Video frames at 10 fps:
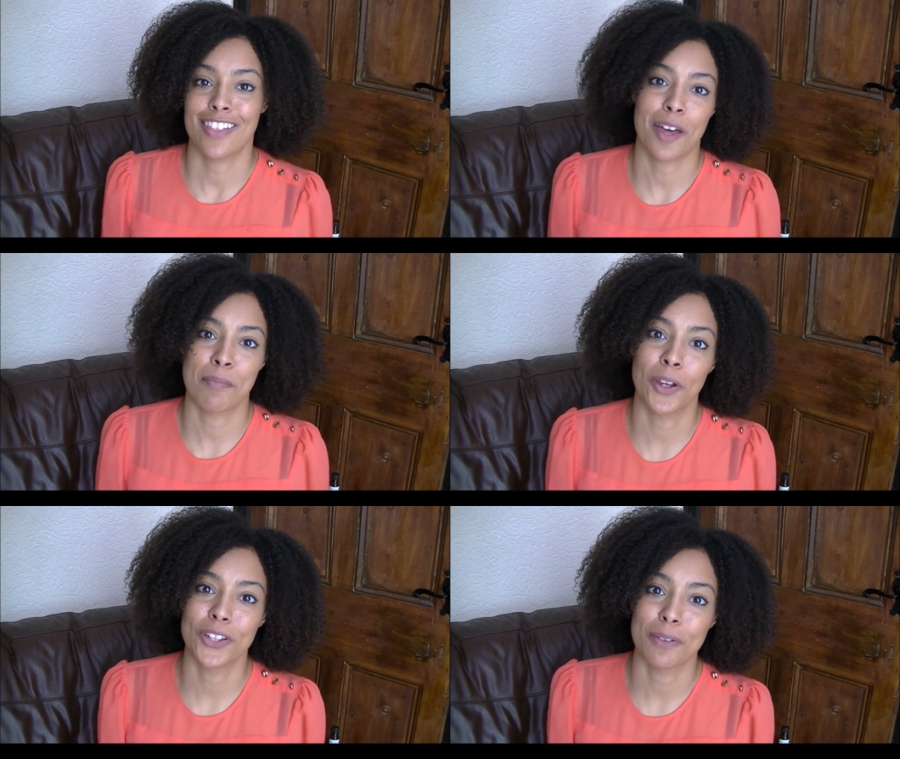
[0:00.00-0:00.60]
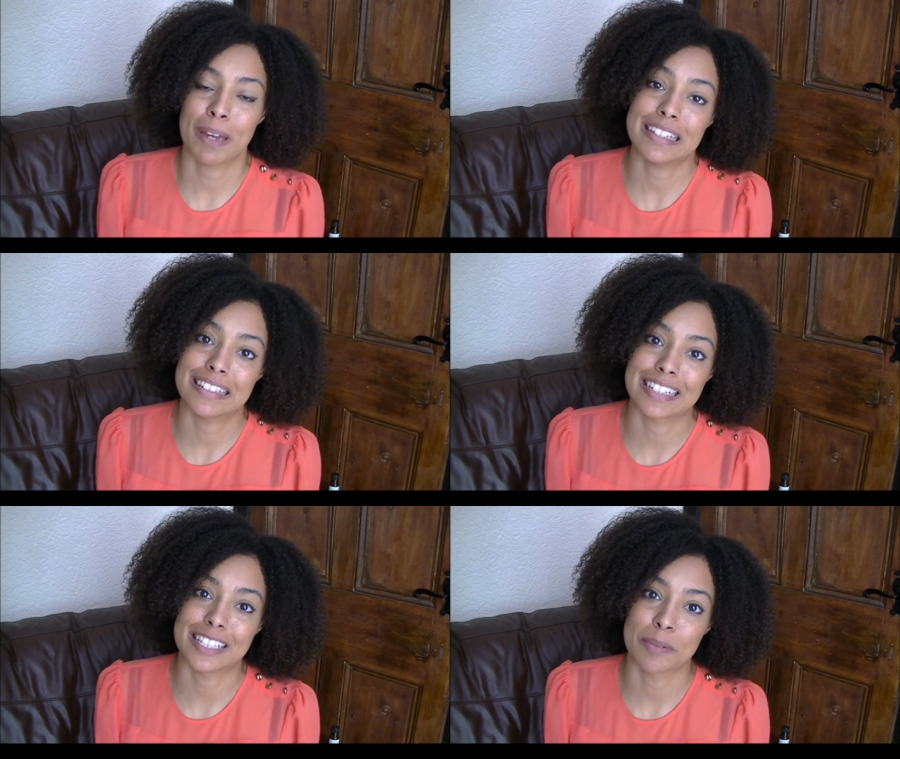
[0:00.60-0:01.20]
that are
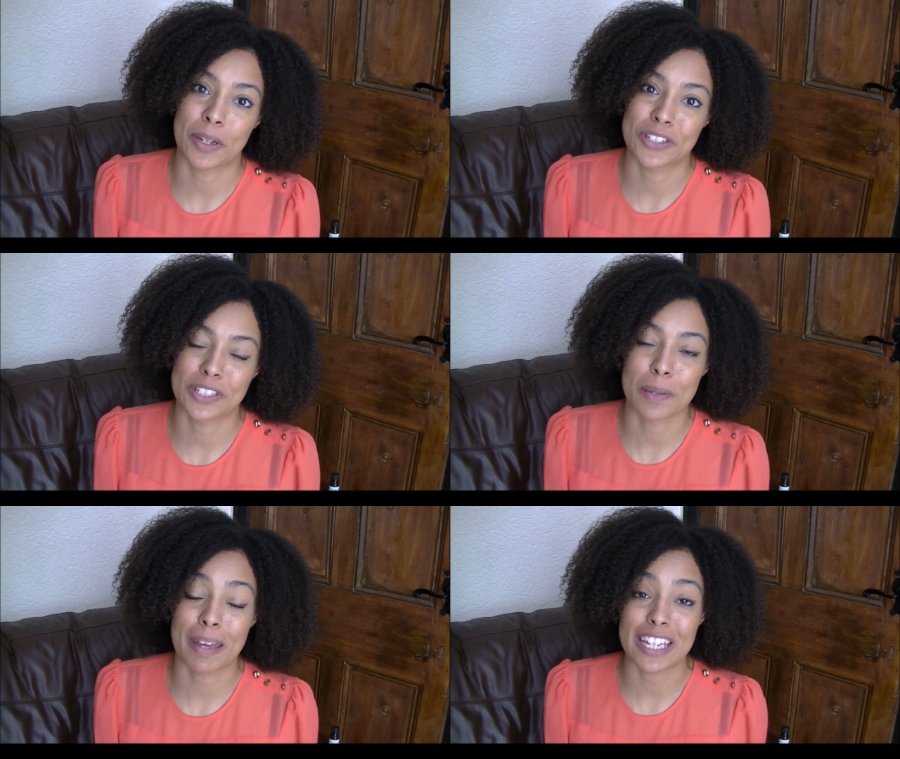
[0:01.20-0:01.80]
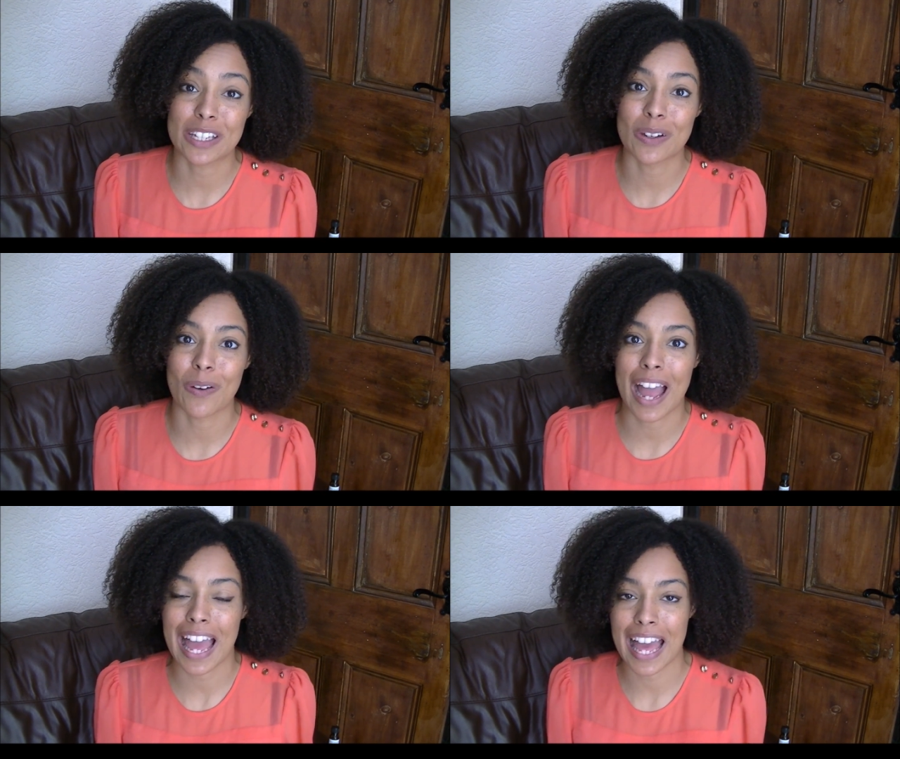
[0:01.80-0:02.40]
basically supposed to make
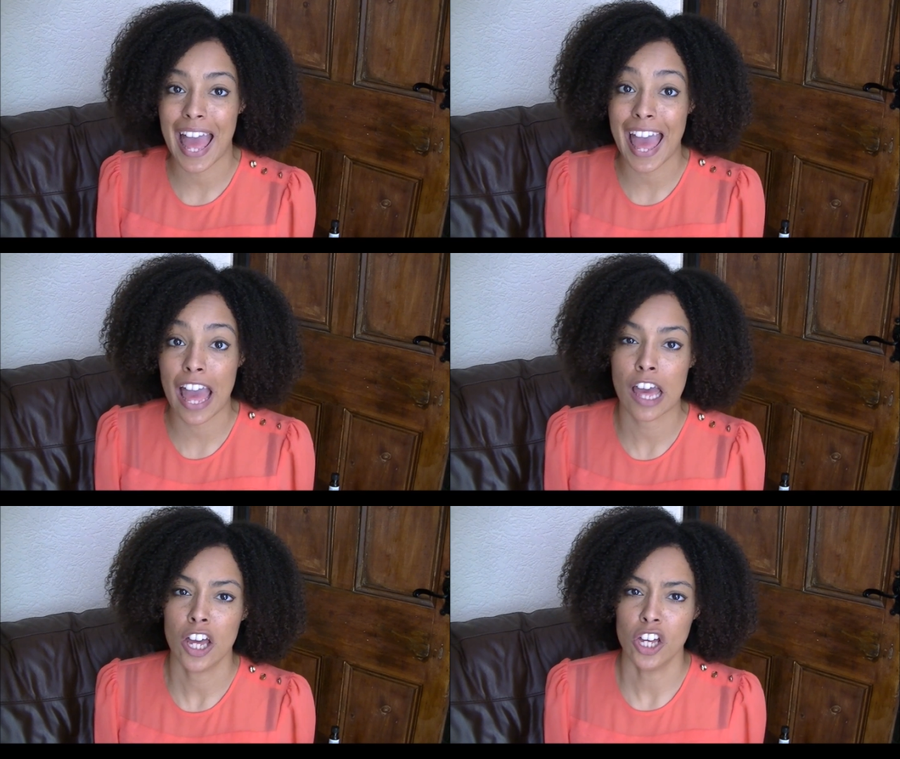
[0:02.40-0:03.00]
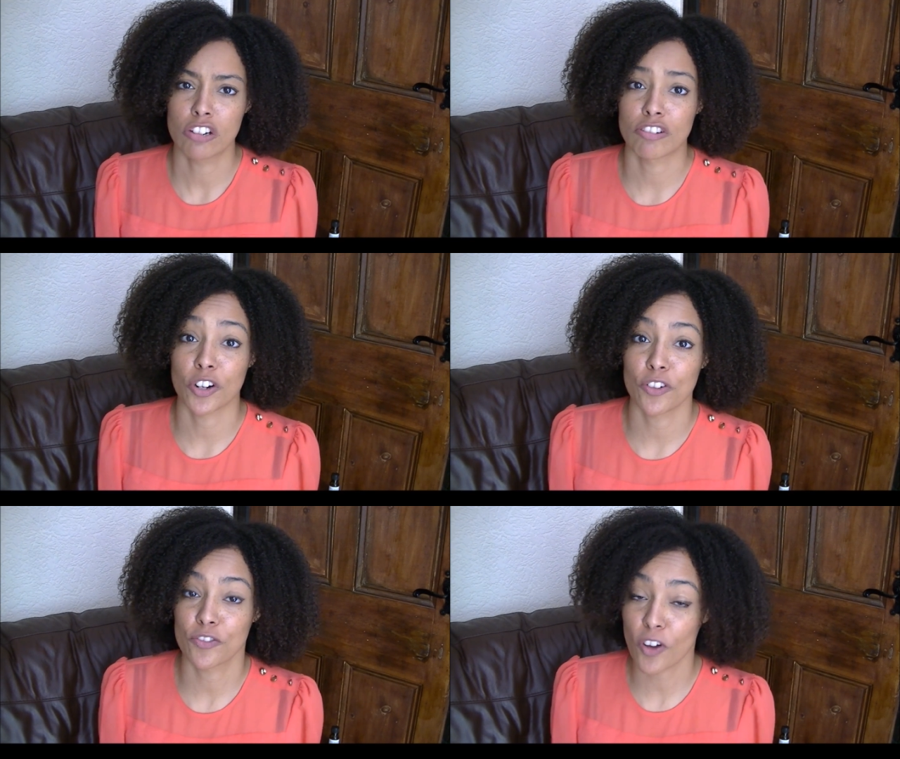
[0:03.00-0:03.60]
your hair
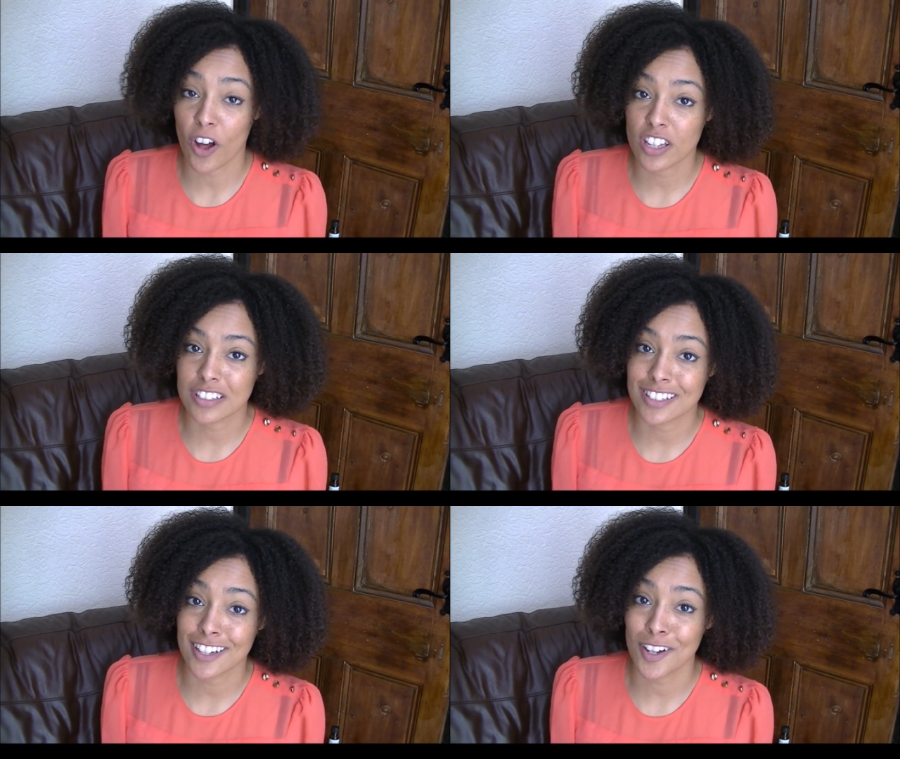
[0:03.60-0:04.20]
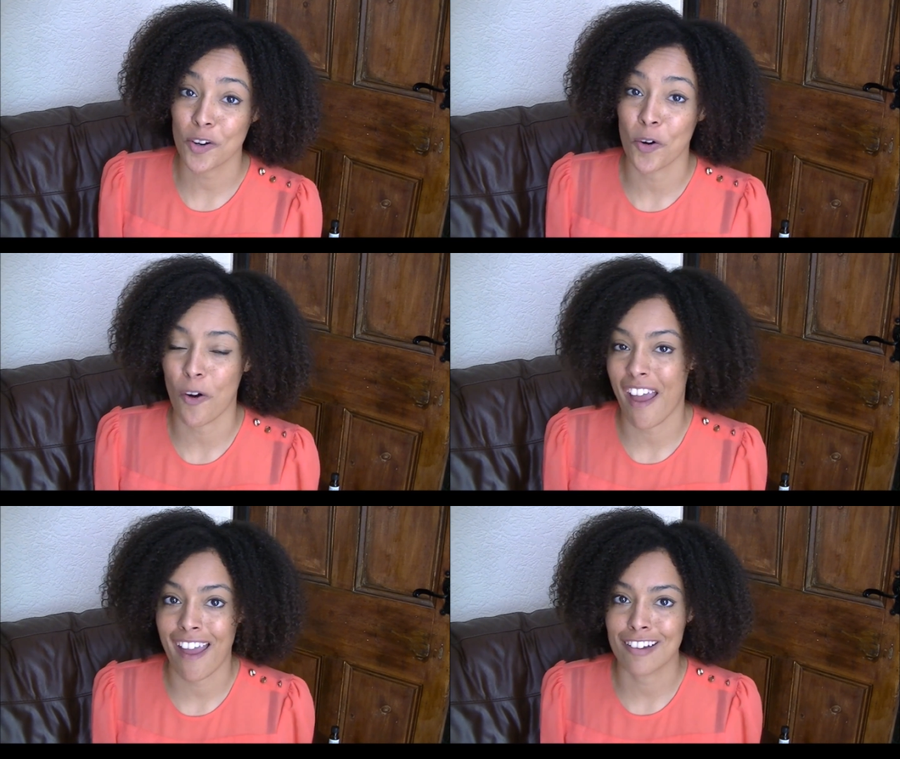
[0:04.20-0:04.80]
grow faster
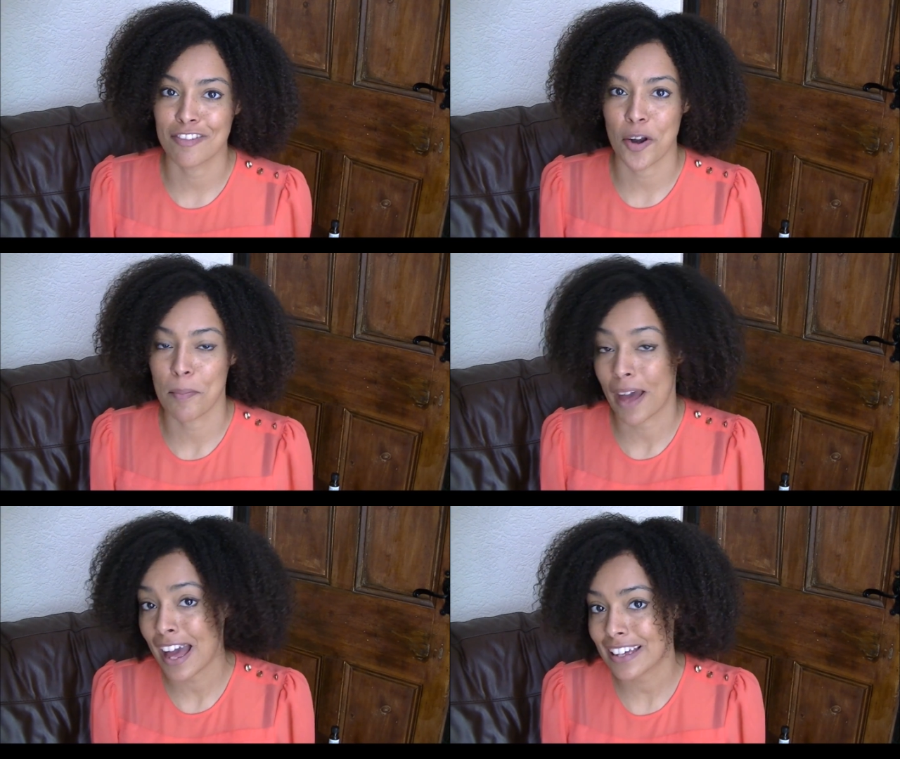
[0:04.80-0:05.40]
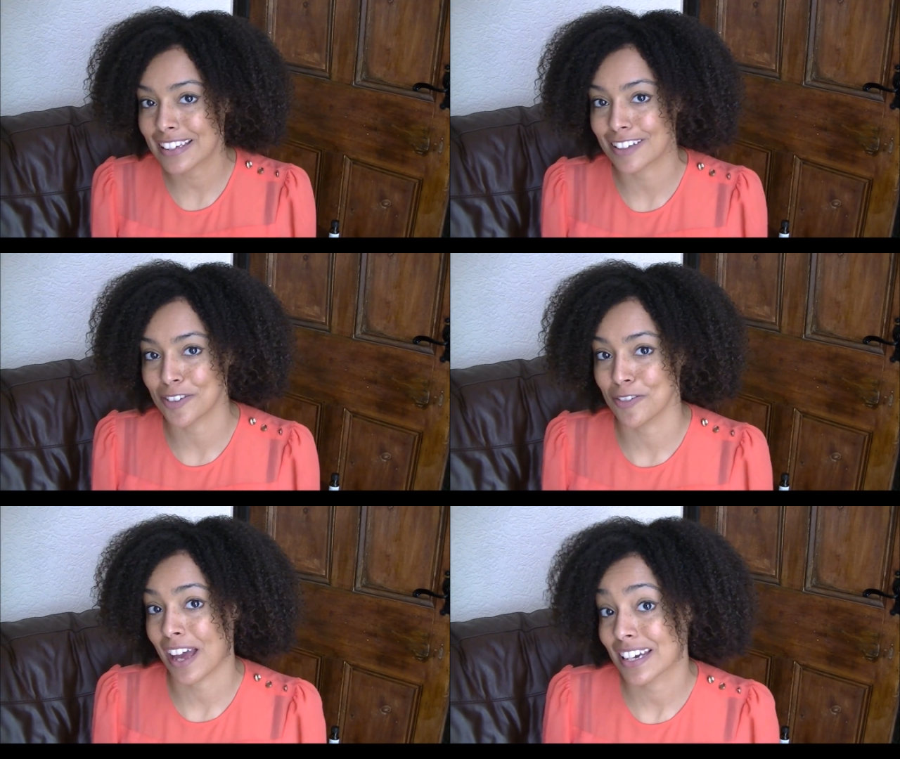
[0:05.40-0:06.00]
or hair grow back
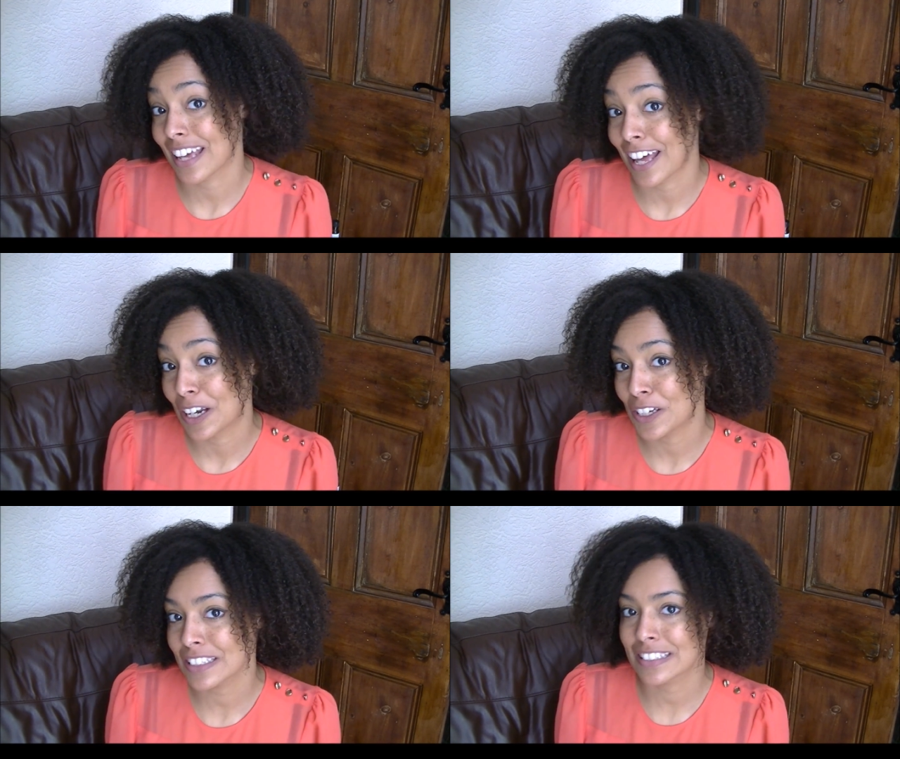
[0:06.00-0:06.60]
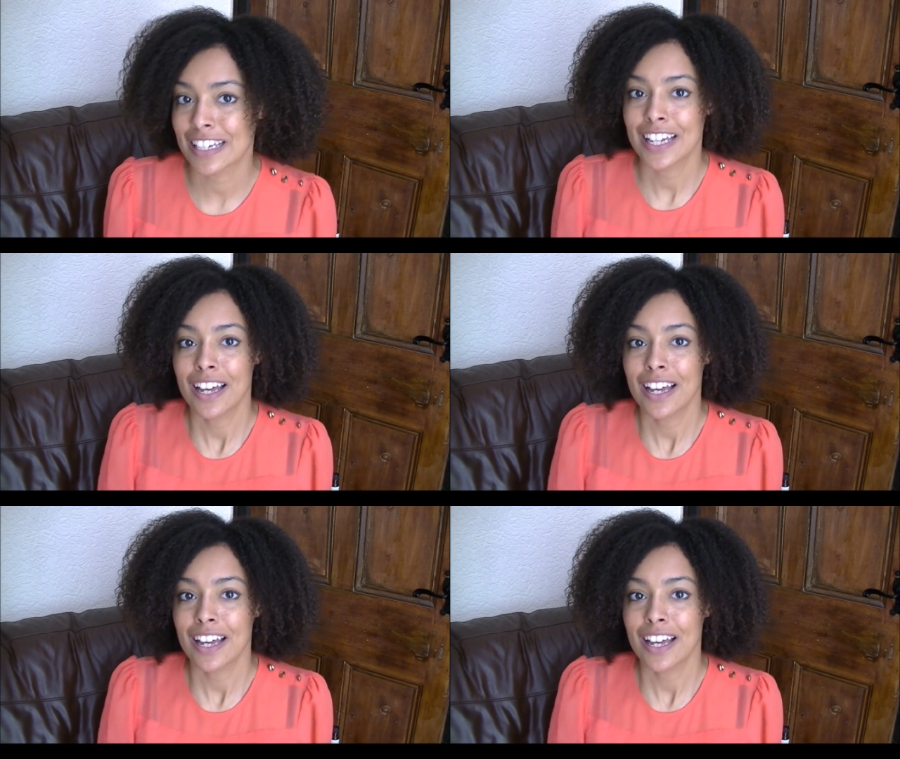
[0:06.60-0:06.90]
if you've had hair loss.